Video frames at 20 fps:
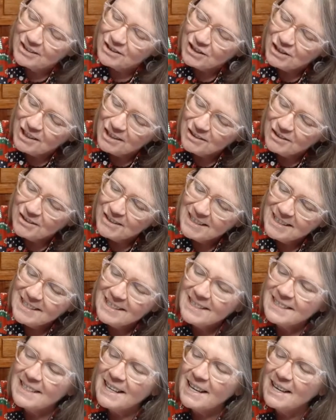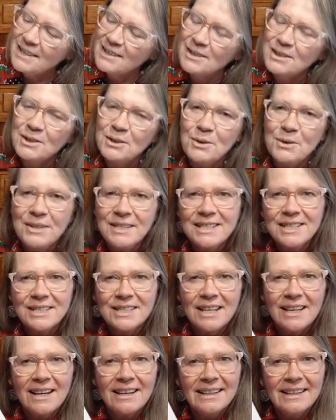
Children's uh, Stories,